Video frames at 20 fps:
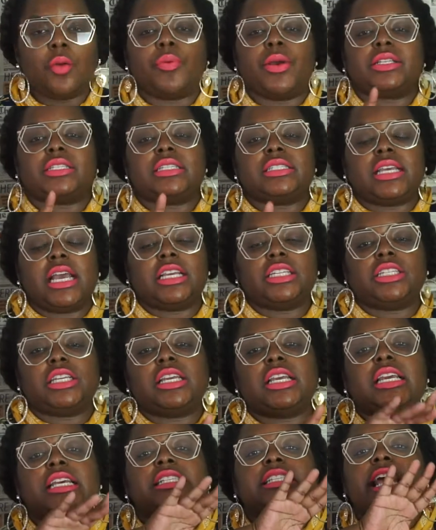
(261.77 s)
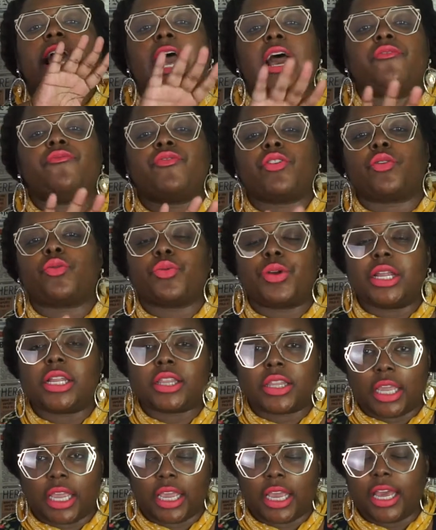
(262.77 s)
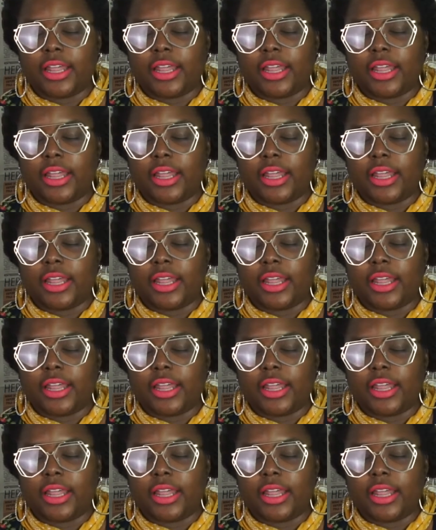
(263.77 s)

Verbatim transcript: presentation is everything